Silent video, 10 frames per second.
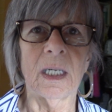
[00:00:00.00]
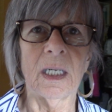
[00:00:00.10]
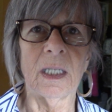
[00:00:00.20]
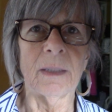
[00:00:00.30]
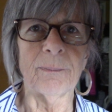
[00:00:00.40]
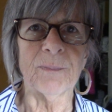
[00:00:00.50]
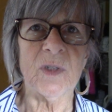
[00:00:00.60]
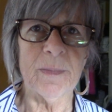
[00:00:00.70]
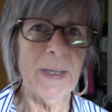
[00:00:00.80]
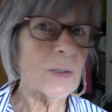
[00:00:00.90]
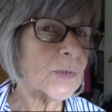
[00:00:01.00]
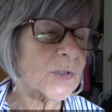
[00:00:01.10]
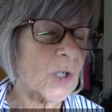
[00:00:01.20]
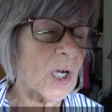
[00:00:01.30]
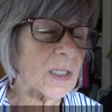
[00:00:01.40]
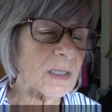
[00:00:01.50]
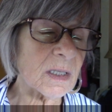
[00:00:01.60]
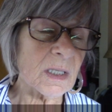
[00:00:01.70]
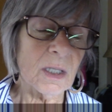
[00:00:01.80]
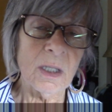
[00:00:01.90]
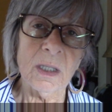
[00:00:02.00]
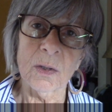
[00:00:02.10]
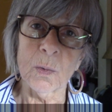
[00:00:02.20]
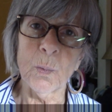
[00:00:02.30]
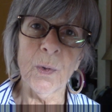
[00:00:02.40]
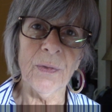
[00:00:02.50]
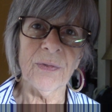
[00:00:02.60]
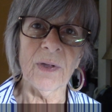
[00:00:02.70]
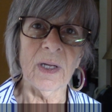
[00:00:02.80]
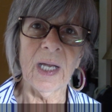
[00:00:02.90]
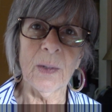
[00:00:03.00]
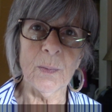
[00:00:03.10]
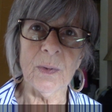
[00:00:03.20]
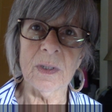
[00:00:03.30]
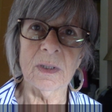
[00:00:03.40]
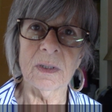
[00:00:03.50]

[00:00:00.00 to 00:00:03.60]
tomato sauce without,